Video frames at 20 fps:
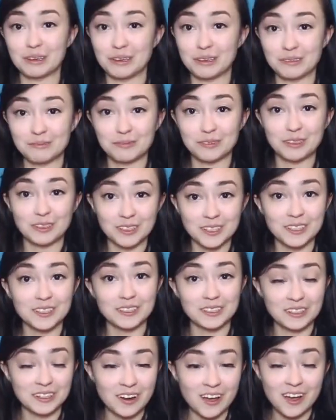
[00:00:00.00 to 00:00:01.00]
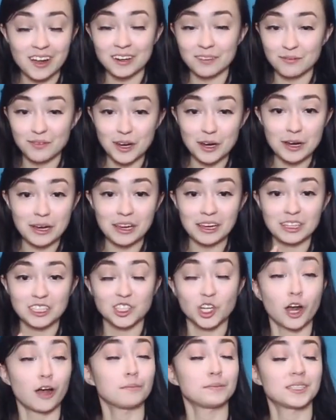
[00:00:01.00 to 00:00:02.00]
If you're not very
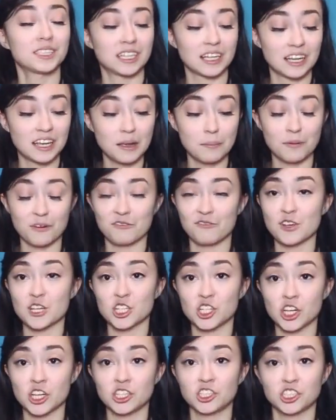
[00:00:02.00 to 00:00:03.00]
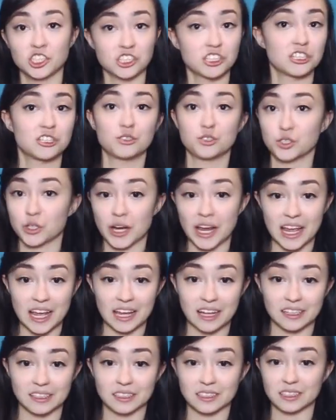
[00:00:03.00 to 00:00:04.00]
chopstick proficient, just use your
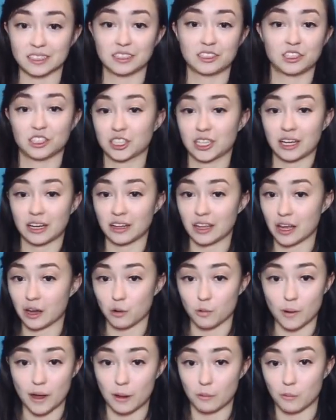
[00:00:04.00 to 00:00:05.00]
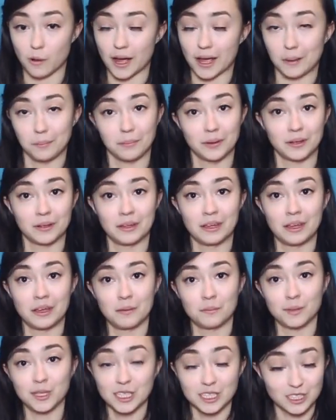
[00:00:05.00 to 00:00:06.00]
hands. Just get like a wet wipe.
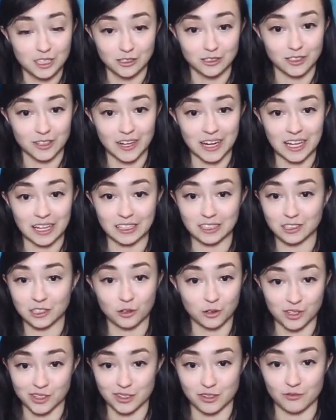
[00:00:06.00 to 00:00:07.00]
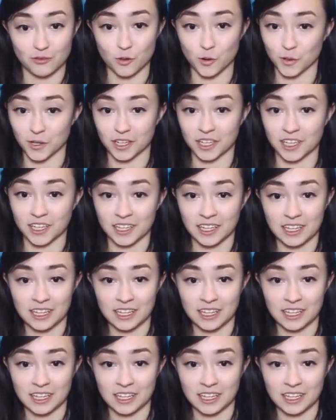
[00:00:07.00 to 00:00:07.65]
Please use your hands, don't use a fork.